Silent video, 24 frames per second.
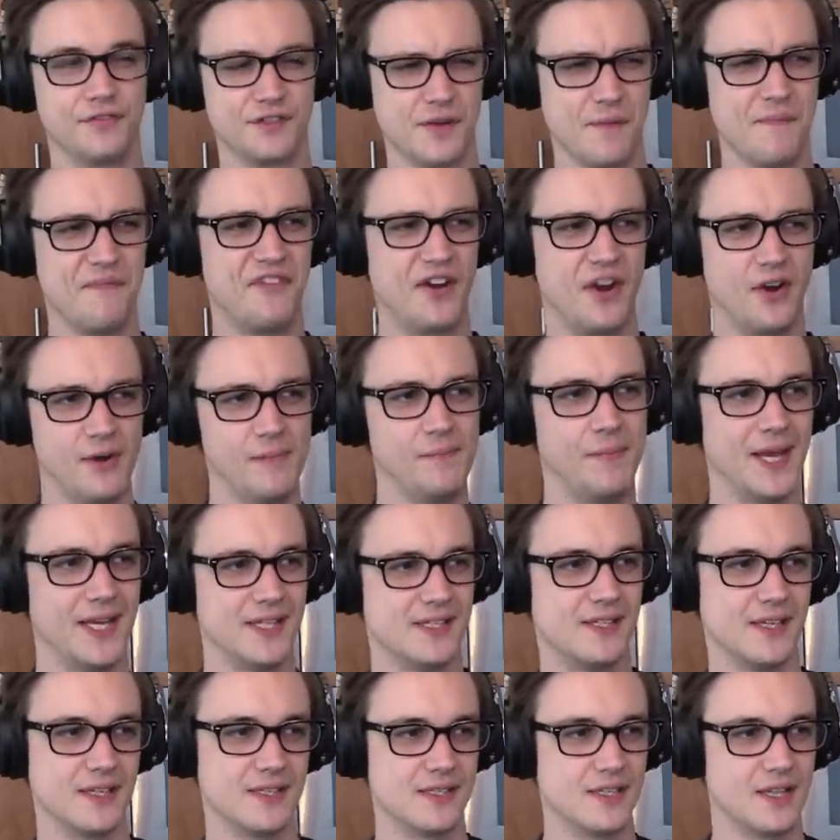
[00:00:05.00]
some very
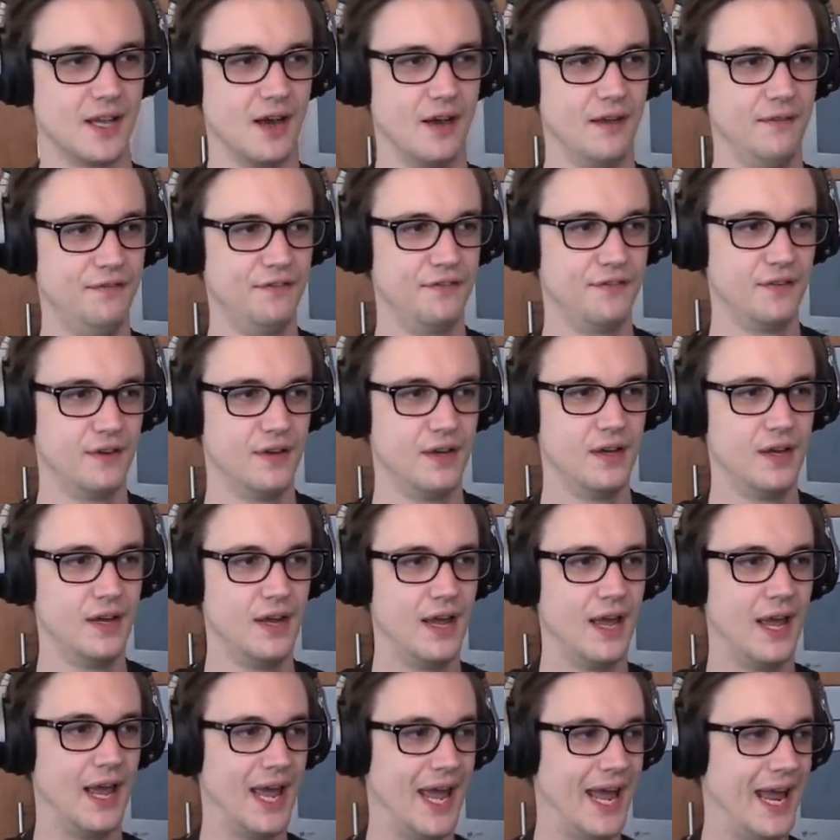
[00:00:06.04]
basic stuff.
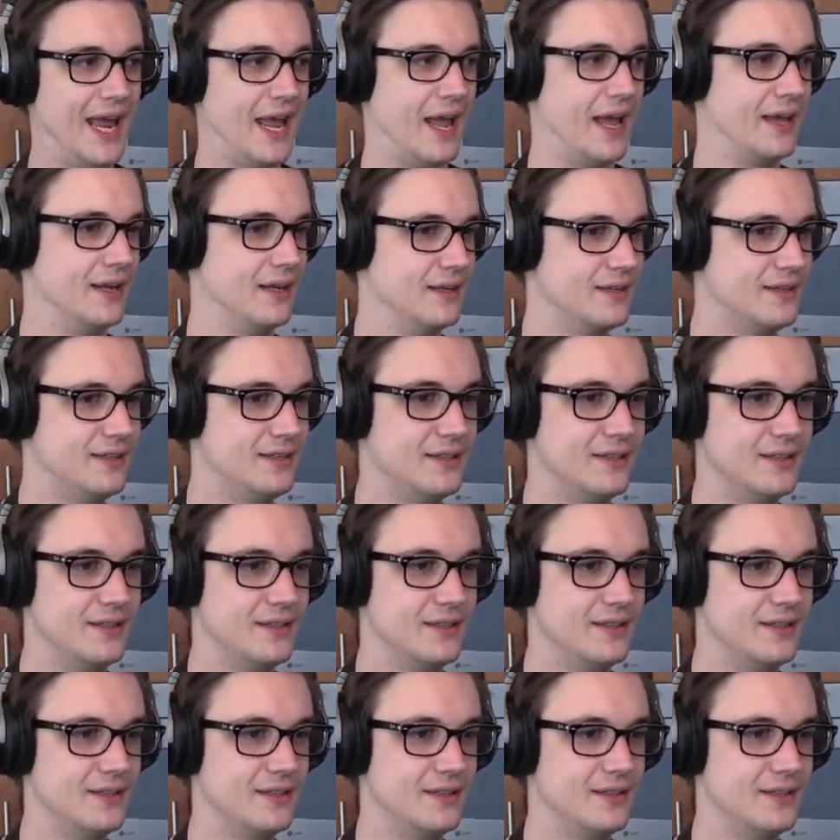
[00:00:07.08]
And